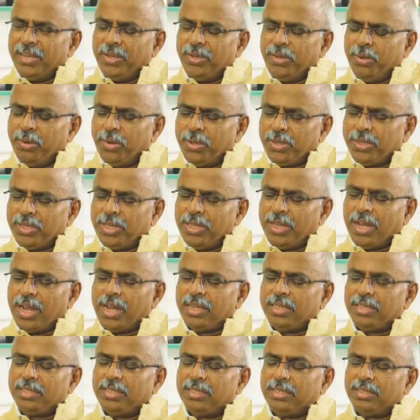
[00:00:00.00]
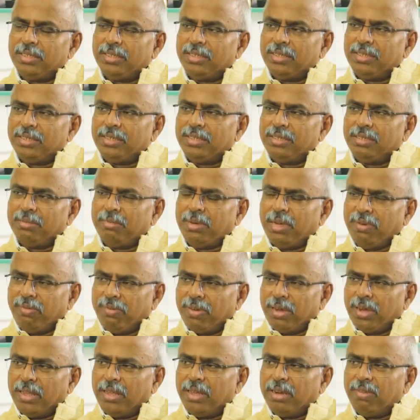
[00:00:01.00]
You know, Siddharth, my
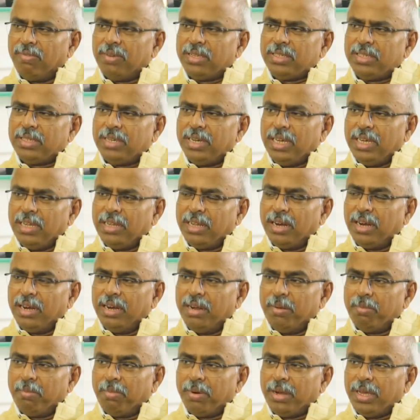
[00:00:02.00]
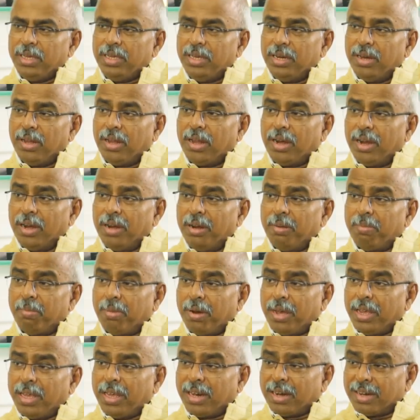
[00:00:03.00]
father was neither an employee nor an
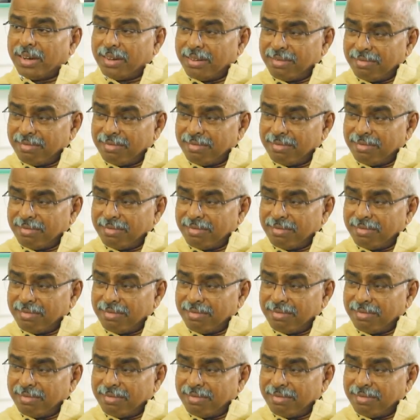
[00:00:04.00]
employer.